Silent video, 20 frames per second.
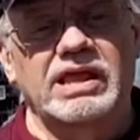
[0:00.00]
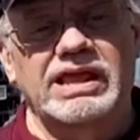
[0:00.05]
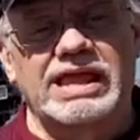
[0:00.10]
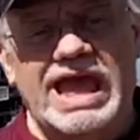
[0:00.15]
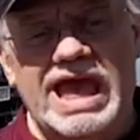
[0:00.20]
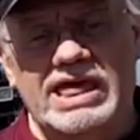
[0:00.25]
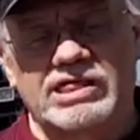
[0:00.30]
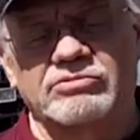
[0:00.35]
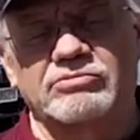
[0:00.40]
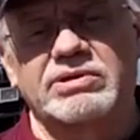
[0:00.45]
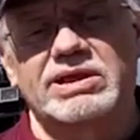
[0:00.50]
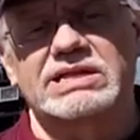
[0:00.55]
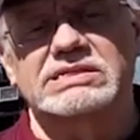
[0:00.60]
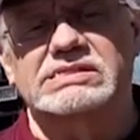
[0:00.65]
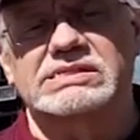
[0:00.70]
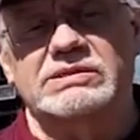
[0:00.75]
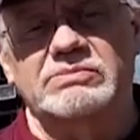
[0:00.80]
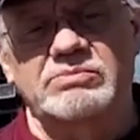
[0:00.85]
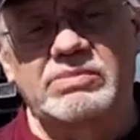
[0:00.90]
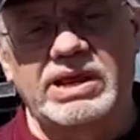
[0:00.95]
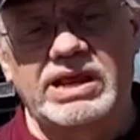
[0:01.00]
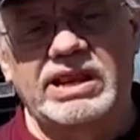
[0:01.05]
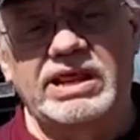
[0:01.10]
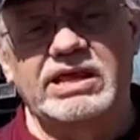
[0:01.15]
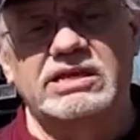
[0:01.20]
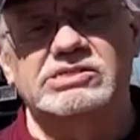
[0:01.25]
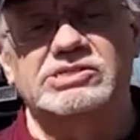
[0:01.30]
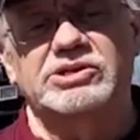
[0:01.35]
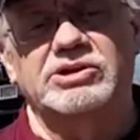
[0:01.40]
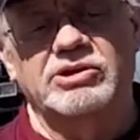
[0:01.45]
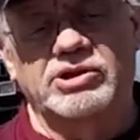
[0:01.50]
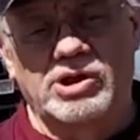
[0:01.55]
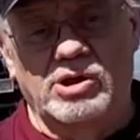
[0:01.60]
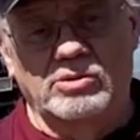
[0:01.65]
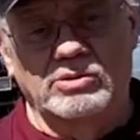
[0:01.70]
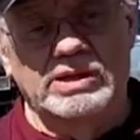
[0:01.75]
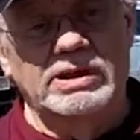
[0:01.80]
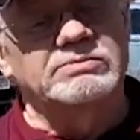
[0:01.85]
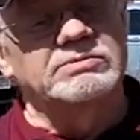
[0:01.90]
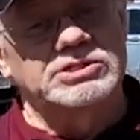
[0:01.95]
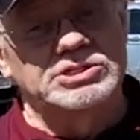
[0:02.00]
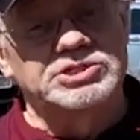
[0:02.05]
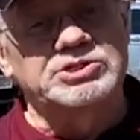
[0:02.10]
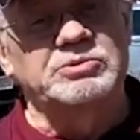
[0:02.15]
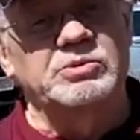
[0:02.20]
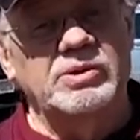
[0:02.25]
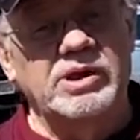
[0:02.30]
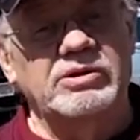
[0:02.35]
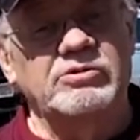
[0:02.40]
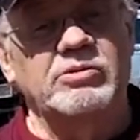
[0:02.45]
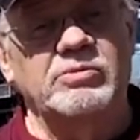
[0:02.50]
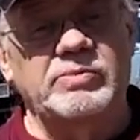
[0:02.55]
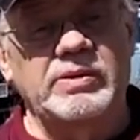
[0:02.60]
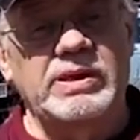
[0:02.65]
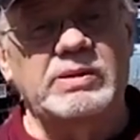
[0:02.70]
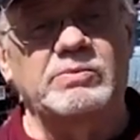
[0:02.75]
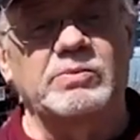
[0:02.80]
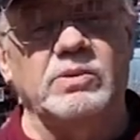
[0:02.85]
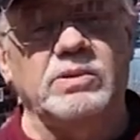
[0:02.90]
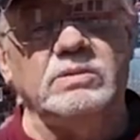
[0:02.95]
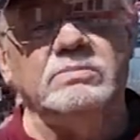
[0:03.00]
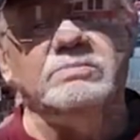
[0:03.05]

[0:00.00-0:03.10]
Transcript: gatherings and meetings could hold up to 200 people.